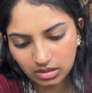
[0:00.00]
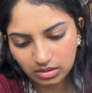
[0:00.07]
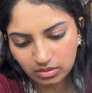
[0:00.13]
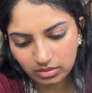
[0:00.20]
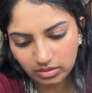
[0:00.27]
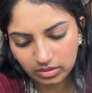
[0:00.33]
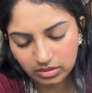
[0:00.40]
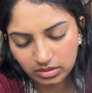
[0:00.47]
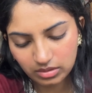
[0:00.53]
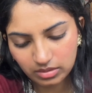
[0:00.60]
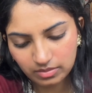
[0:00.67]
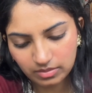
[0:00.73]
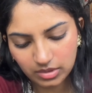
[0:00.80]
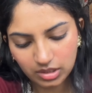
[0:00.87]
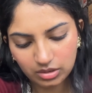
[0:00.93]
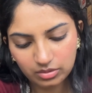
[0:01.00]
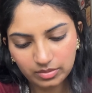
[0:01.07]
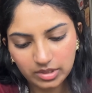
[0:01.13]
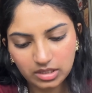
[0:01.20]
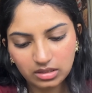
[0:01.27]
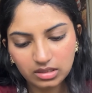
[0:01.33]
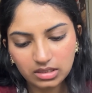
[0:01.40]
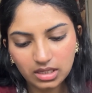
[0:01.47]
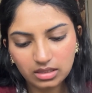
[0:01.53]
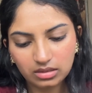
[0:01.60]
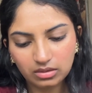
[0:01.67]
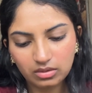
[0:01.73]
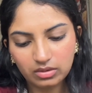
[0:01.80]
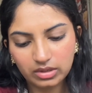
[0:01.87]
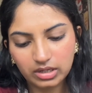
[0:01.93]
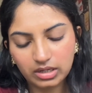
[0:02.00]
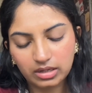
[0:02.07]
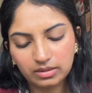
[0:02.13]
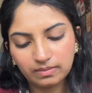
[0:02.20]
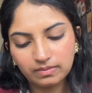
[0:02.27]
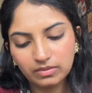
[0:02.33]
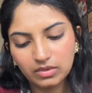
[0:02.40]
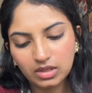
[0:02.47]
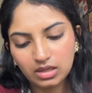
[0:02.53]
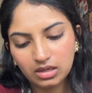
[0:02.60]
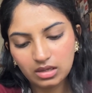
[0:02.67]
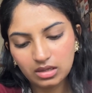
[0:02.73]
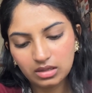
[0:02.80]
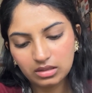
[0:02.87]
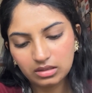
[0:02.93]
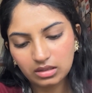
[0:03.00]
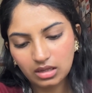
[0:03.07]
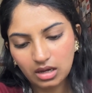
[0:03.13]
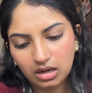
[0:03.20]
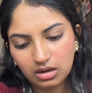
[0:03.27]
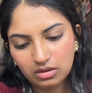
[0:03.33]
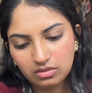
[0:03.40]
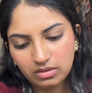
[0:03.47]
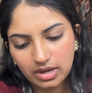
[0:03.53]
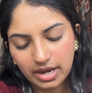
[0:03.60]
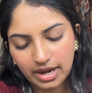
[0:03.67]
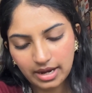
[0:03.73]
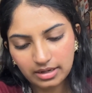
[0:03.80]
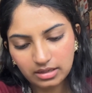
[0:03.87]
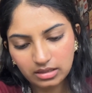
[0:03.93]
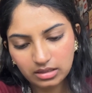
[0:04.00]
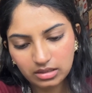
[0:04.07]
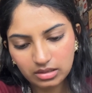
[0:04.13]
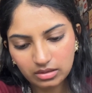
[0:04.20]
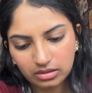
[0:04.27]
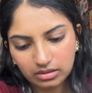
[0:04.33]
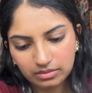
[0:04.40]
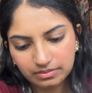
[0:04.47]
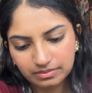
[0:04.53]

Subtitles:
I want me to be in the center. Okay, done. Now add it here.